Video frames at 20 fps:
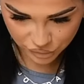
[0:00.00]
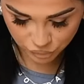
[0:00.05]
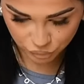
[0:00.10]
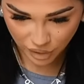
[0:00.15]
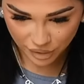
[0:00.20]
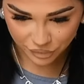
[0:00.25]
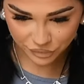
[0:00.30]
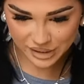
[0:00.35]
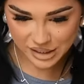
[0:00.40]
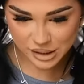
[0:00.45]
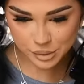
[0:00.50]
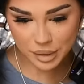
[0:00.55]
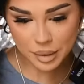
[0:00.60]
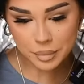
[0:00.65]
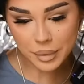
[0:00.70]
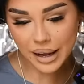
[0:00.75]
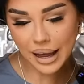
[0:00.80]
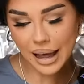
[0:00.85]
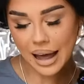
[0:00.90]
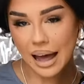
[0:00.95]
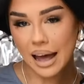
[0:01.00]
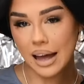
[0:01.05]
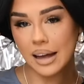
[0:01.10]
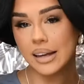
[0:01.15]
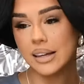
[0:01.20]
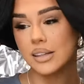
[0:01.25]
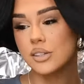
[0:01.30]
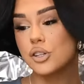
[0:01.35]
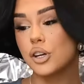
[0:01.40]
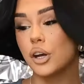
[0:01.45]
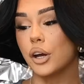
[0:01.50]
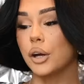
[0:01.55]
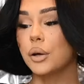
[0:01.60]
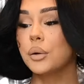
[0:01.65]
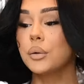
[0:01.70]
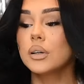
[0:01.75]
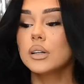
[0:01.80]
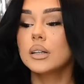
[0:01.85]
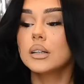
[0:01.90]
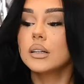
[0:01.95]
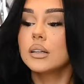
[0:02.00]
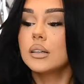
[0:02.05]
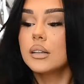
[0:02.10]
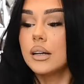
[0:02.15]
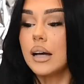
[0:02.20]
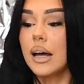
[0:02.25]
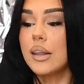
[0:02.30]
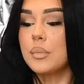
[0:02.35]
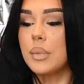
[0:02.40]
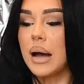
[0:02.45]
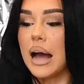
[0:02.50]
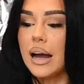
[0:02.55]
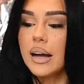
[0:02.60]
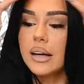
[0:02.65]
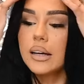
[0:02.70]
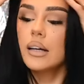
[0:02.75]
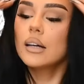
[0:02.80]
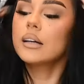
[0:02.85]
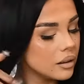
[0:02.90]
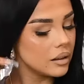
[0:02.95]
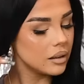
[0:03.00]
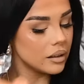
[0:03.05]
roughly split my hair in 2 at the back.